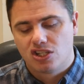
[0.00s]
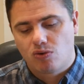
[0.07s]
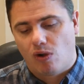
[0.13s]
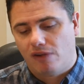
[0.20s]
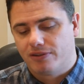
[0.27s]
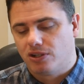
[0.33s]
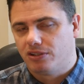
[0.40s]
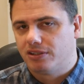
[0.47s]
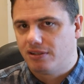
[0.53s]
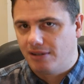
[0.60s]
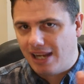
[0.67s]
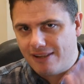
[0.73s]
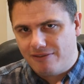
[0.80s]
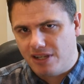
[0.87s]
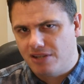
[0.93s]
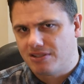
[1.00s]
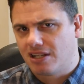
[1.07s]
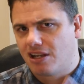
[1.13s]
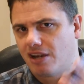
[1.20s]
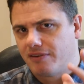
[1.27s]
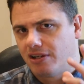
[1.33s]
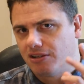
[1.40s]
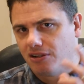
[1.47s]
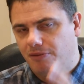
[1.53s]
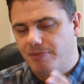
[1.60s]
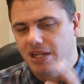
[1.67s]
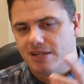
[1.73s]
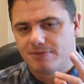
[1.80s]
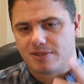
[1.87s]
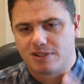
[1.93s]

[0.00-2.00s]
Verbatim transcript: 12 and older, I have videos that cover adult, medium,